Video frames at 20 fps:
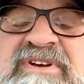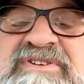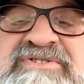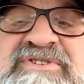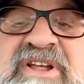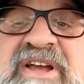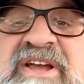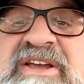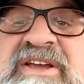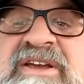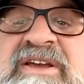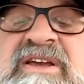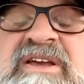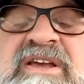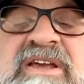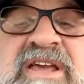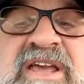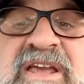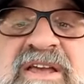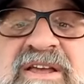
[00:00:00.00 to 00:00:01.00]
Nobody's
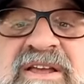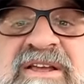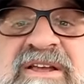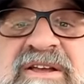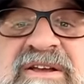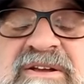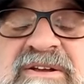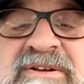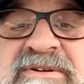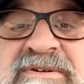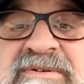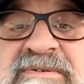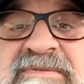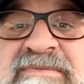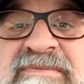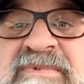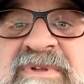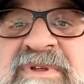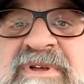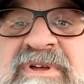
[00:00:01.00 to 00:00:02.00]
coming to save Canadians.
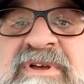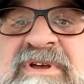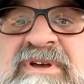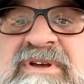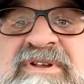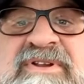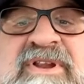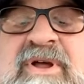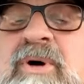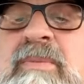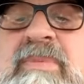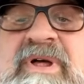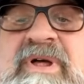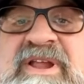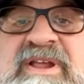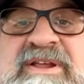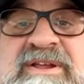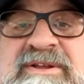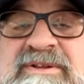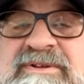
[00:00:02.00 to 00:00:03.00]
They can't.
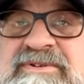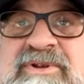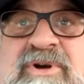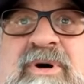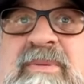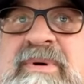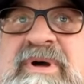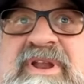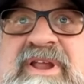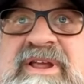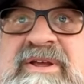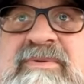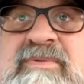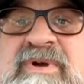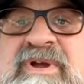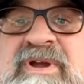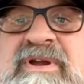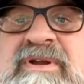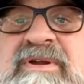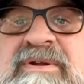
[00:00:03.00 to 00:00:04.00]
Nobody. The only way they
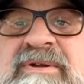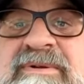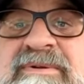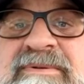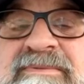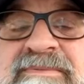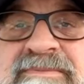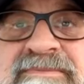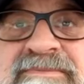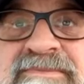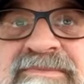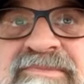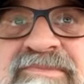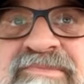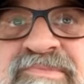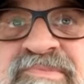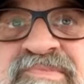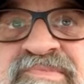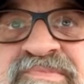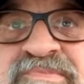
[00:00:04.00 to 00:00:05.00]
could save Canadians
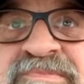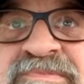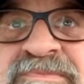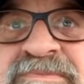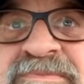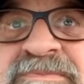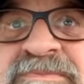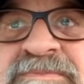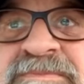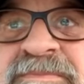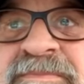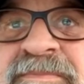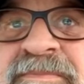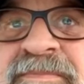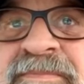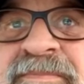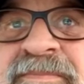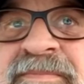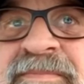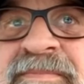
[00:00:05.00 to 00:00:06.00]
is if they
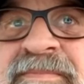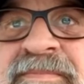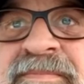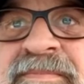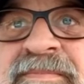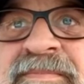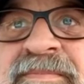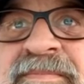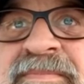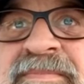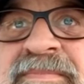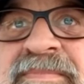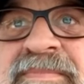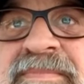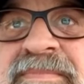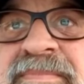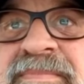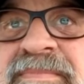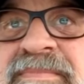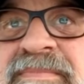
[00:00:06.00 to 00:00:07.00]
scrap the money
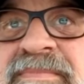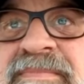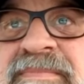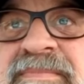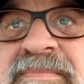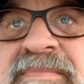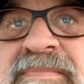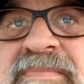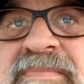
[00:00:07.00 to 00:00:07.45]
laundering.